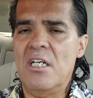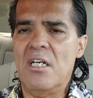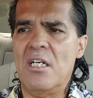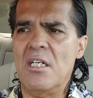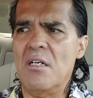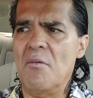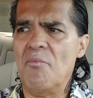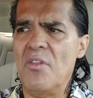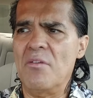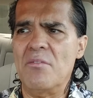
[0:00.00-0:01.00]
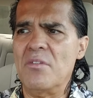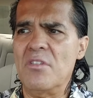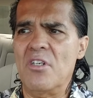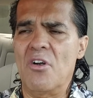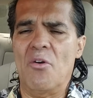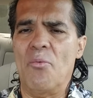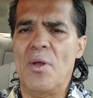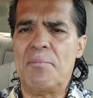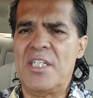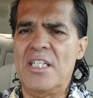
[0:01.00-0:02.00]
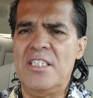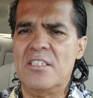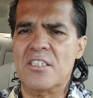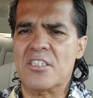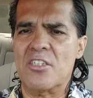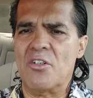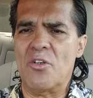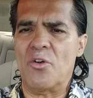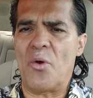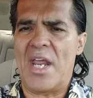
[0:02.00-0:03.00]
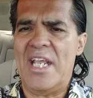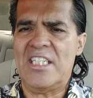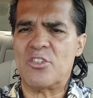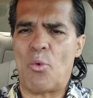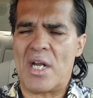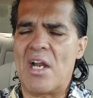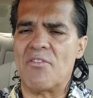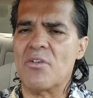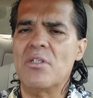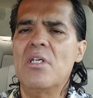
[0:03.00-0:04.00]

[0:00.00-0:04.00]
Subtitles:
They're reptilians, they're grays, whatever,